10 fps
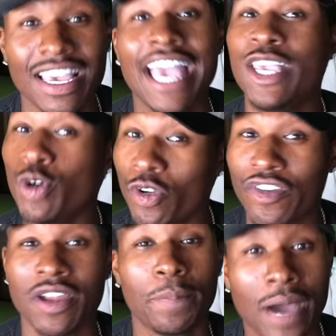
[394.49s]
and you were
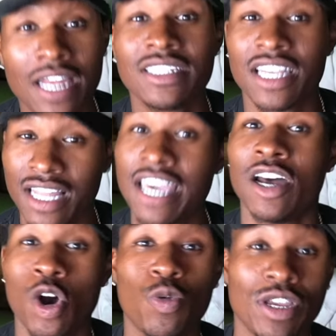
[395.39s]
finna punish it later
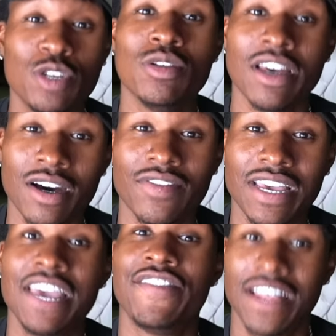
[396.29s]
on when you left.
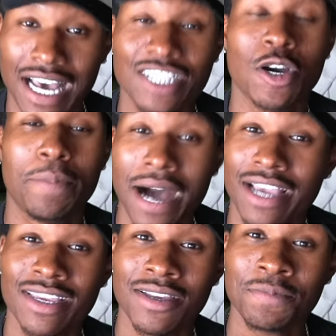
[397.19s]
It fell out your pocket.